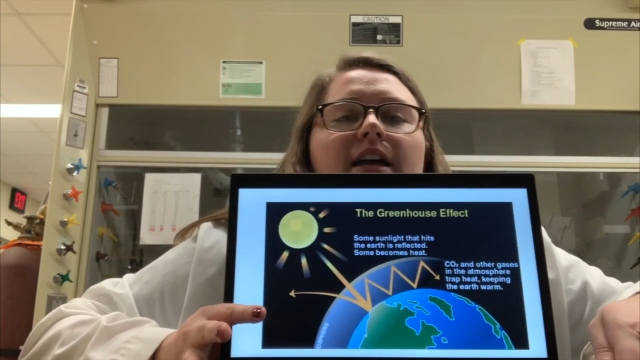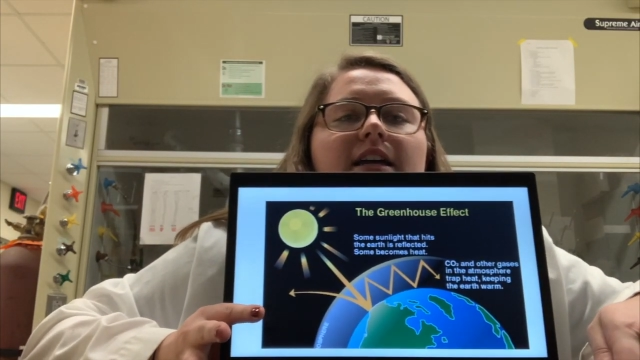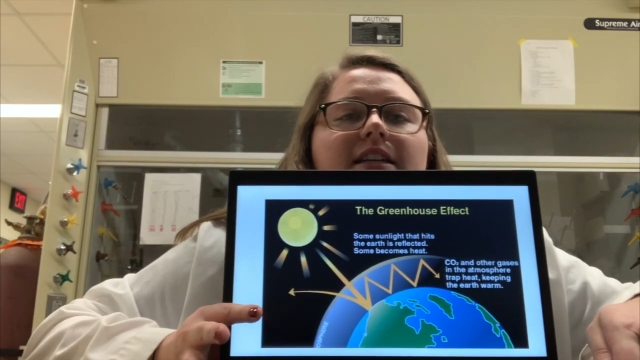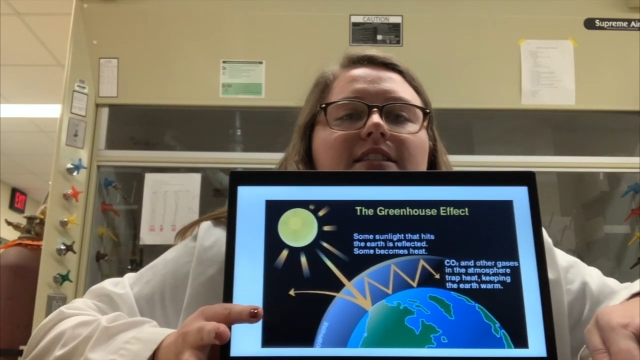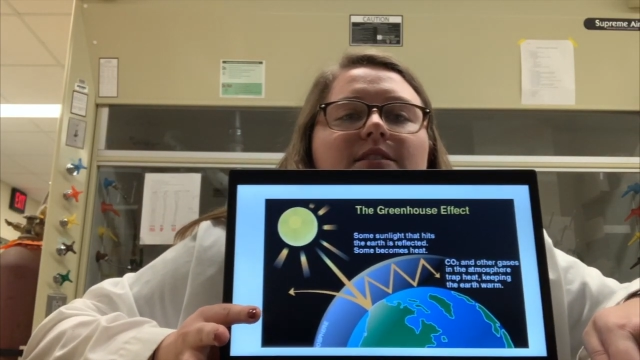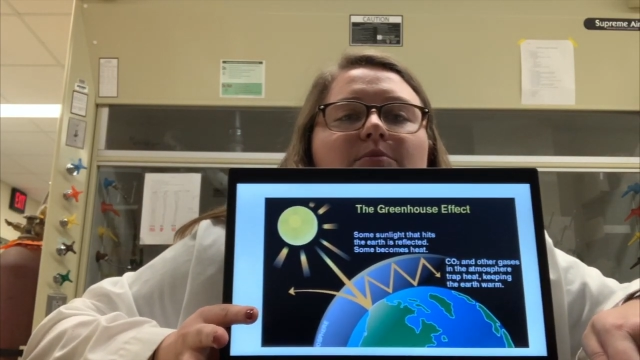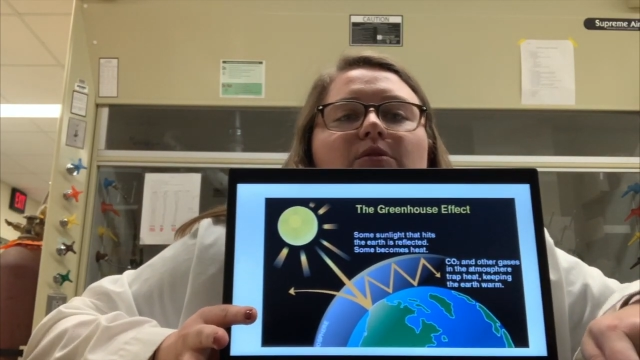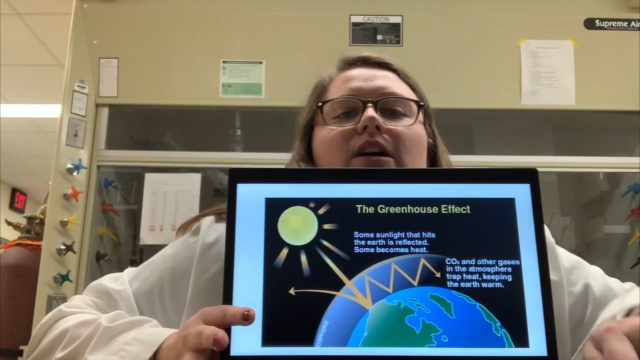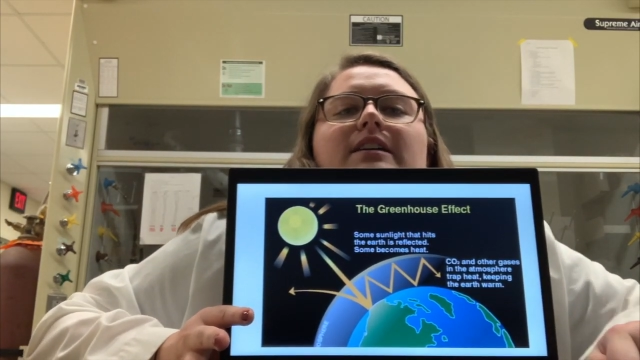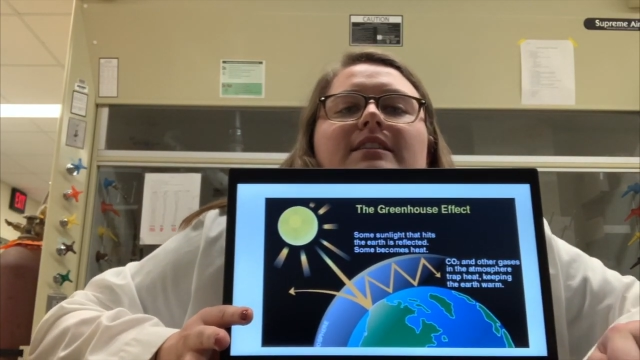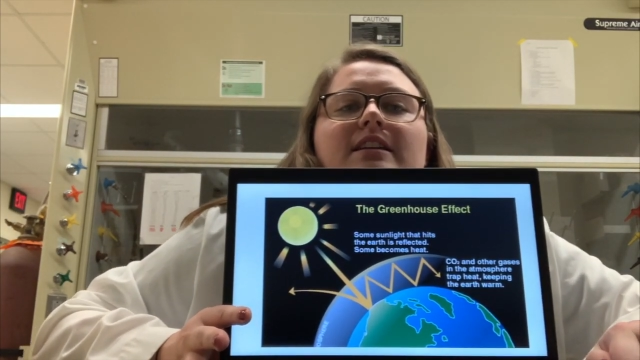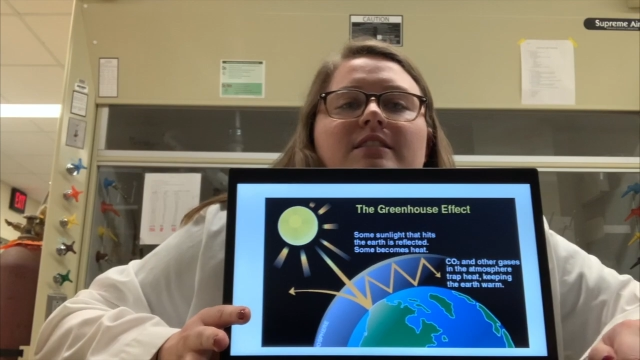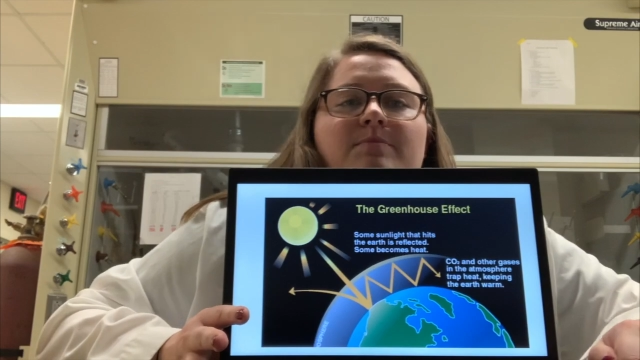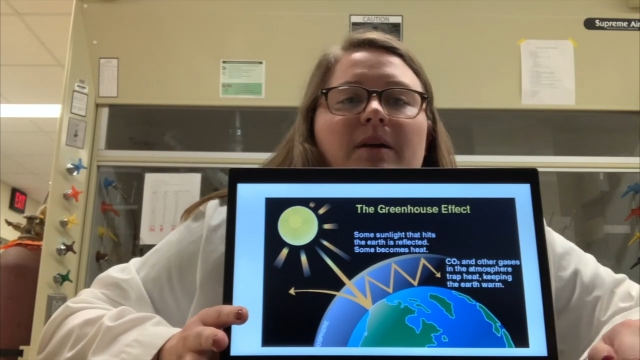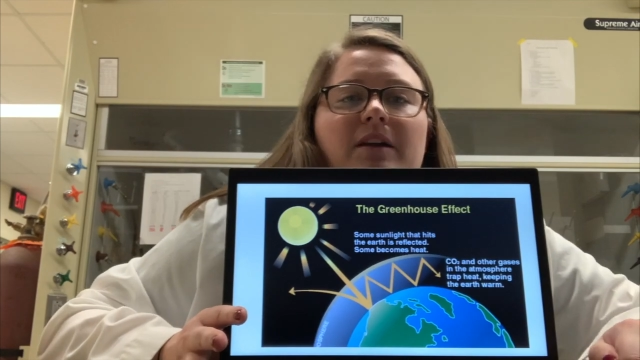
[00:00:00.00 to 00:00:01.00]
is the
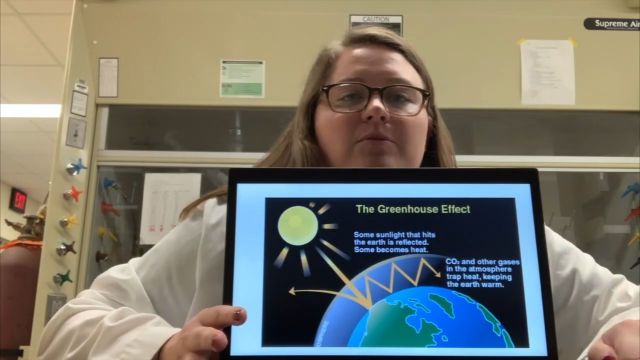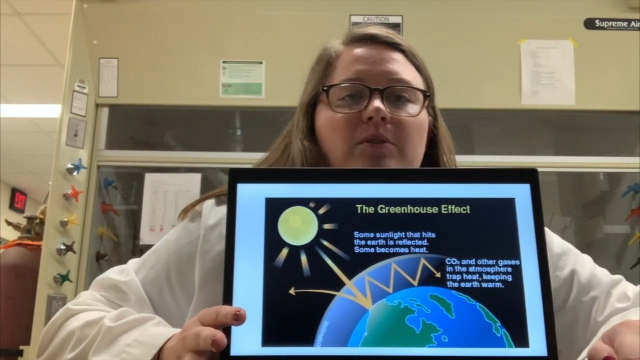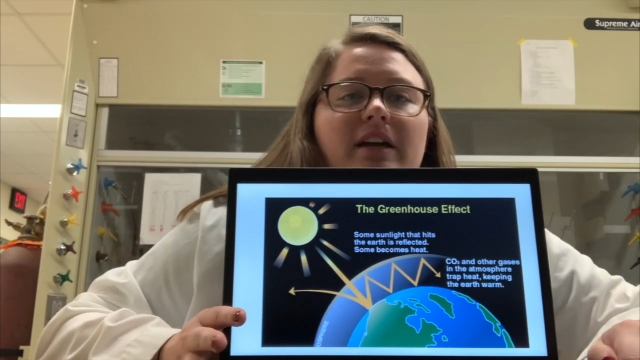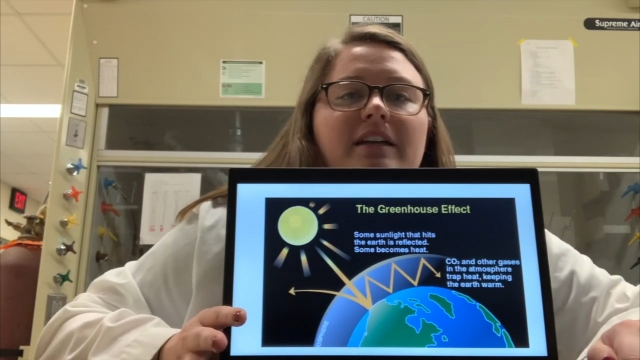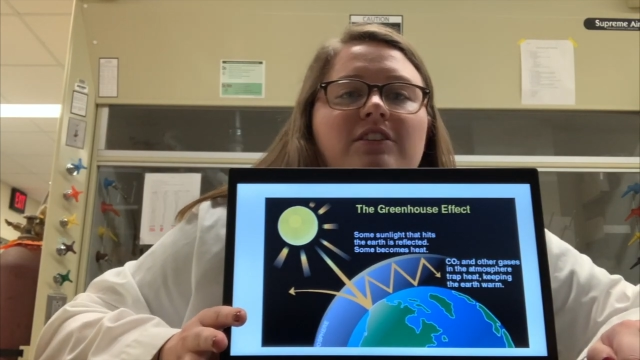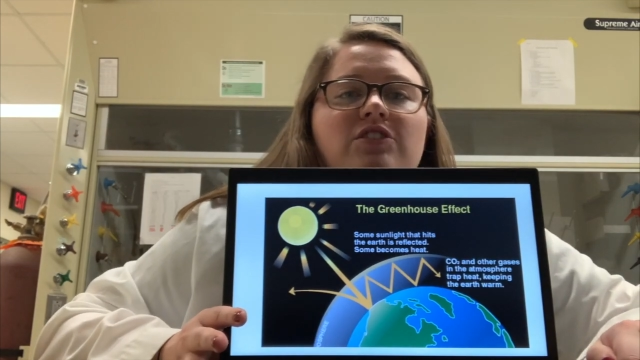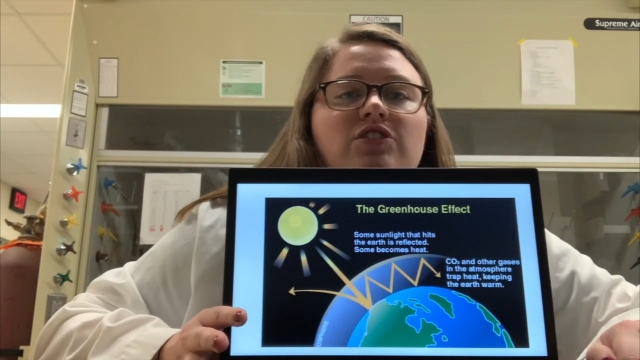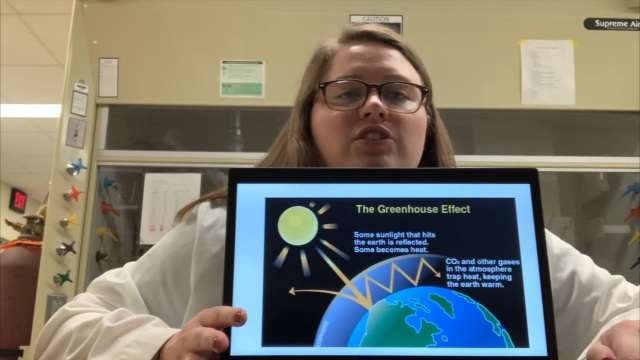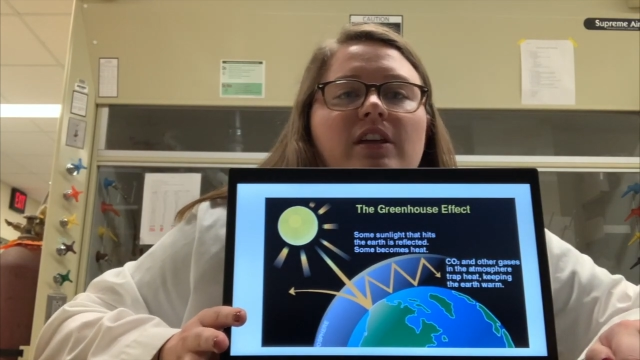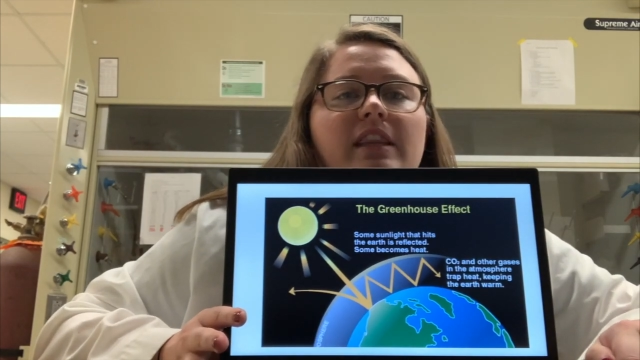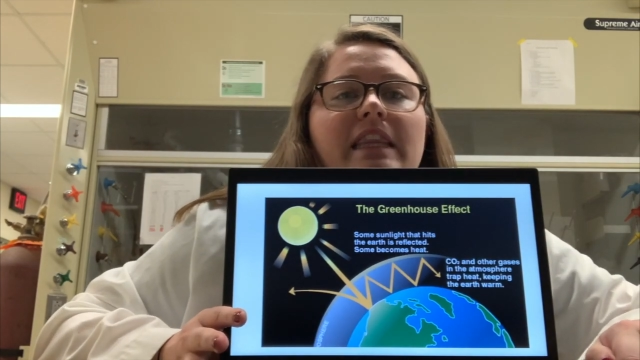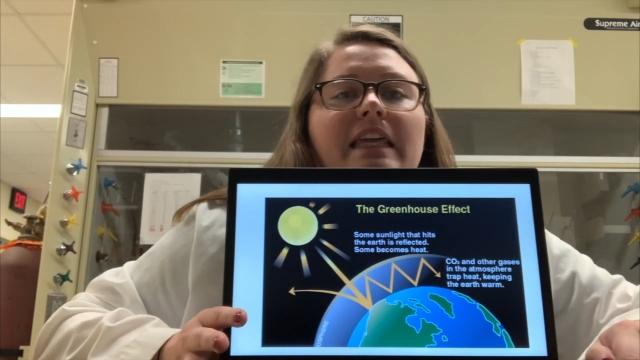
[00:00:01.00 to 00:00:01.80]
process by which